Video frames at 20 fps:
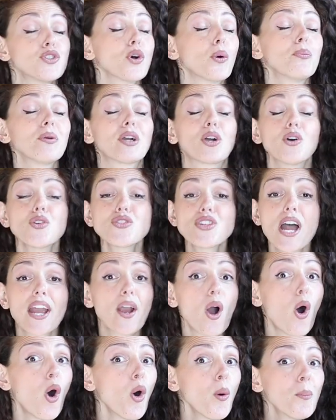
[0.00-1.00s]
So because
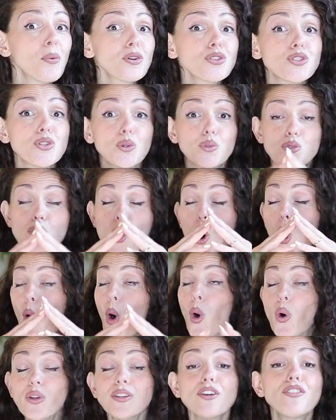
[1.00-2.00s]
I almost used
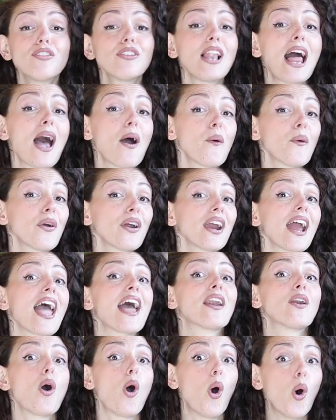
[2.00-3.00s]
all the flour
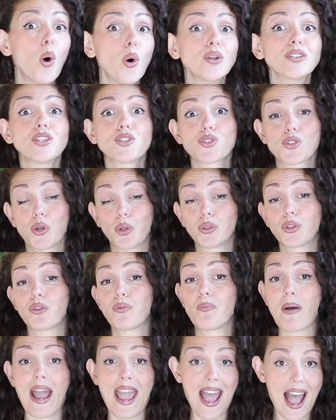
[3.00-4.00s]
and all the salt
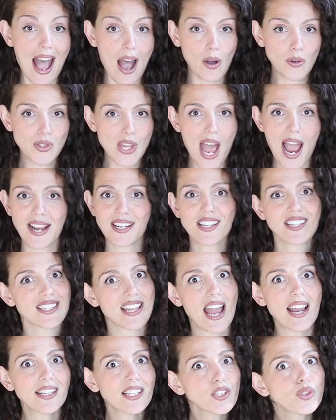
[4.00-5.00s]
of my house, I
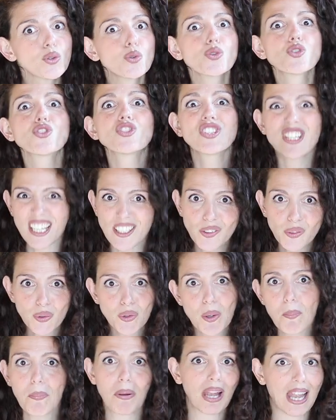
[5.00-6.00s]
decided to stick
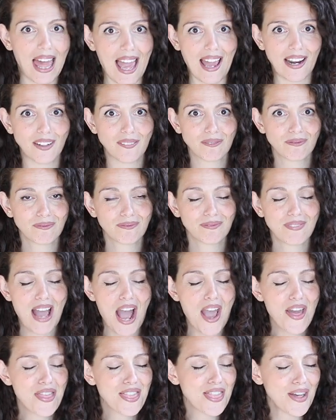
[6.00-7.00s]
to the plan.
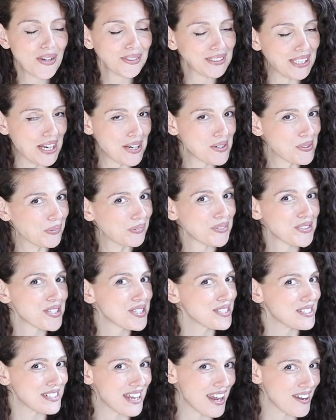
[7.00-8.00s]
I thought I could
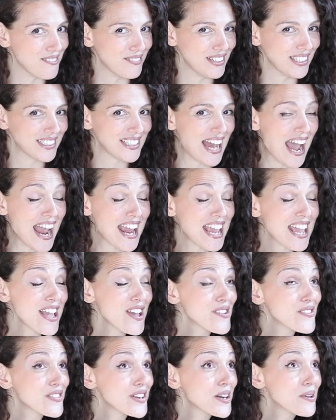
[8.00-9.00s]
save it. I
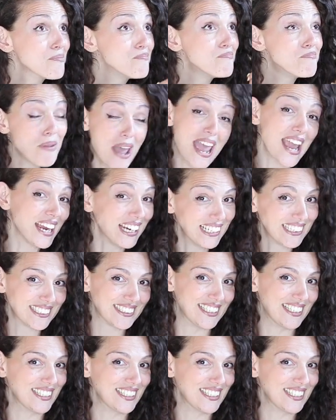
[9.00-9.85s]
even baked